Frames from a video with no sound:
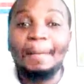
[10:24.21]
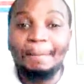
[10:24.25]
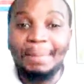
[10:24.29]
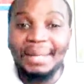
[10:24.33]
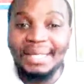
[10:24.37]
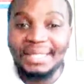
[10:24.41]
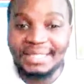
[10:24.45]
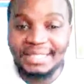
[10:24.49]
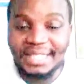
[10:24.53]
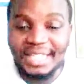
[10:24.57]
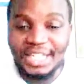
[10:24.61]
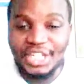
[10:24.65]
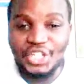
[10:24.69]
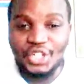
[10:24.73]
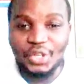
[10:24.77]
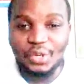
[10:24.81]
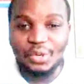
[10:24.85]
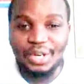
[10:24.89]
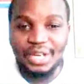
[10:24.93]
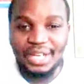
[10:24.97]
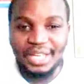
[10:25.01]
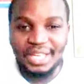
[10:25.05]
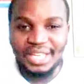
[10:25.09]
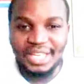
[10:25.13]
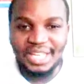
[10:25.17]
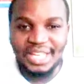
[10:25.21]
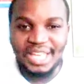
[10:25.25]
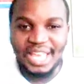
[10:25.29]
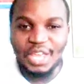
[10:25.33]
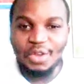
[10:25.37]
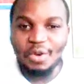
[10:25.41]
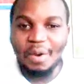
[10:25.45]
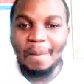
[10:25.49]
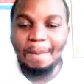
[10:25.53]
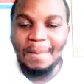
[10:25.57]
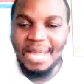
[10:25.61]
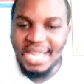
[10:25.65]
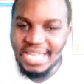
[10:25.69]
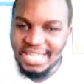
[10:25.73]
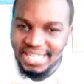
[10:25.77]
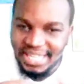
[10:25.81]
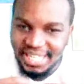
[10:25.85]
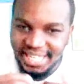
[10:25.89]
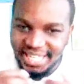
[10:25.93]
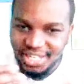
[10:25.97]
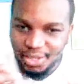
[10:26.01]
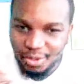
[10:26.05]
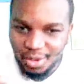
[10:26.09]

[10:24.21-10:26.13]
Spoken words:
petitioning, you are making